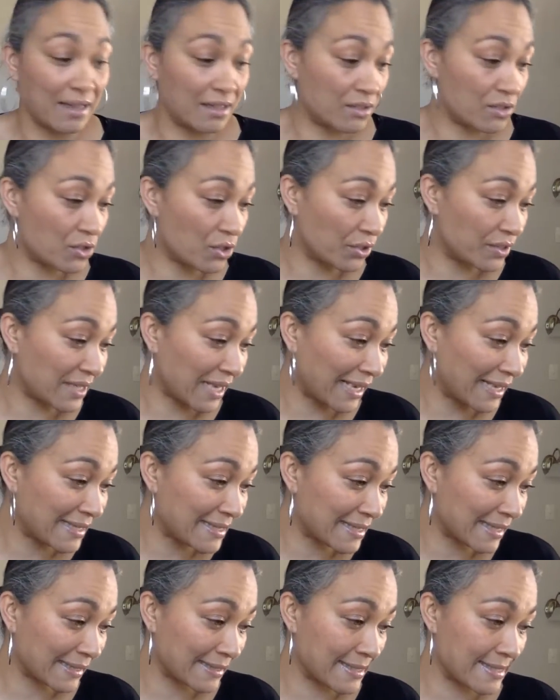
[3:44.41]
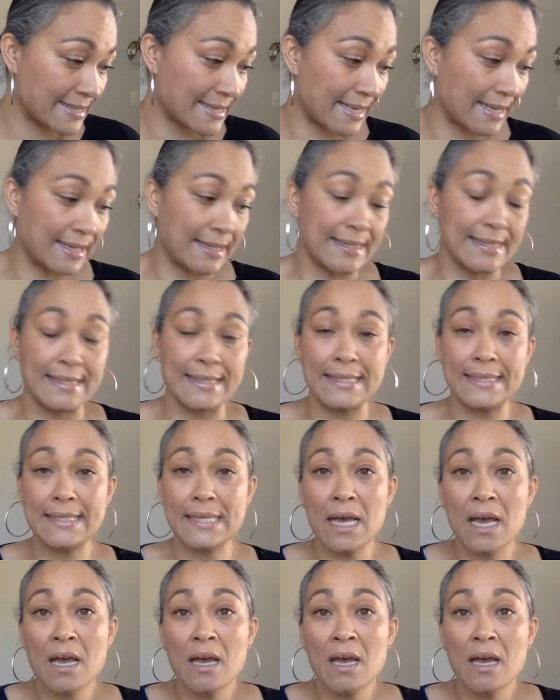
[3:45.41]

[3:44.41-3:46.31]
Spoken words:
And so day 16 is,